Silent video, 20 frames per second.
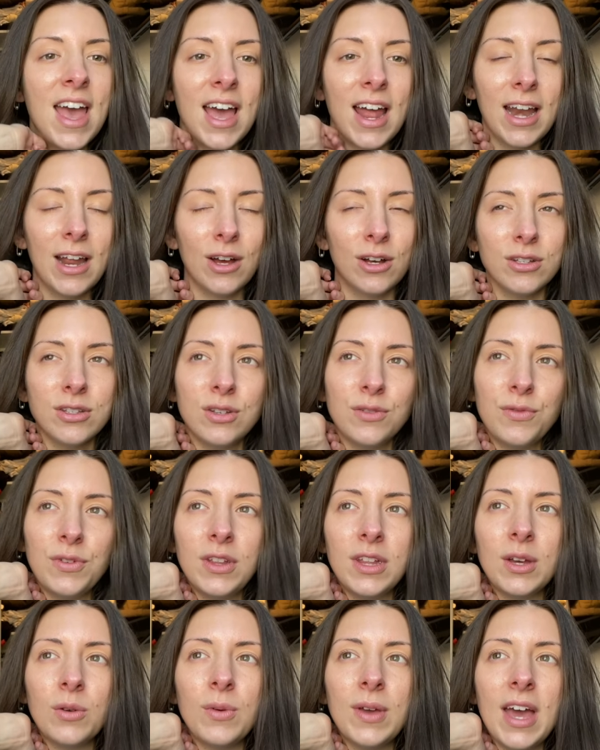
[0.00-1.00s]
And I also
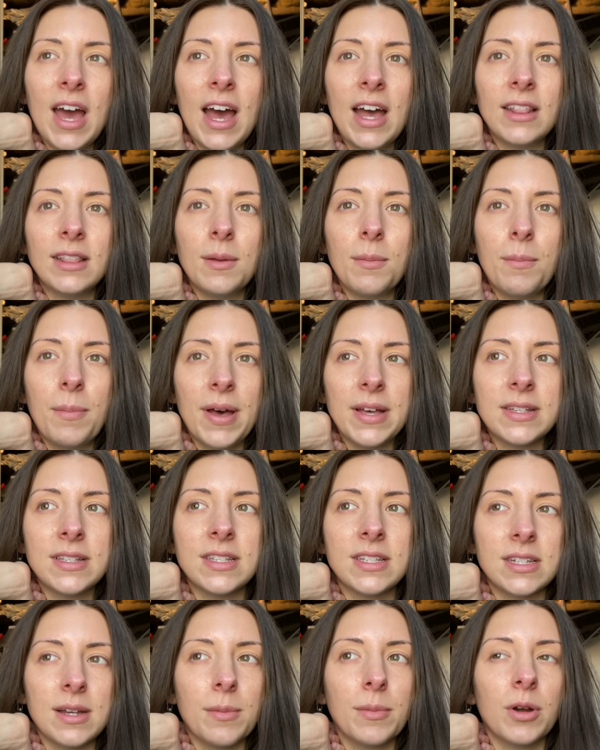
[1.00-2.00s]
feel like we had the
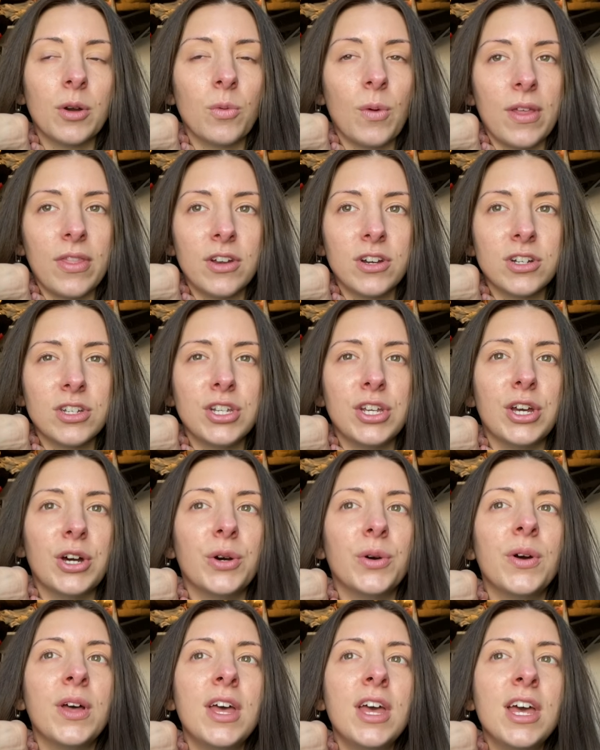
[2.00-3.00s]
best summer weather too.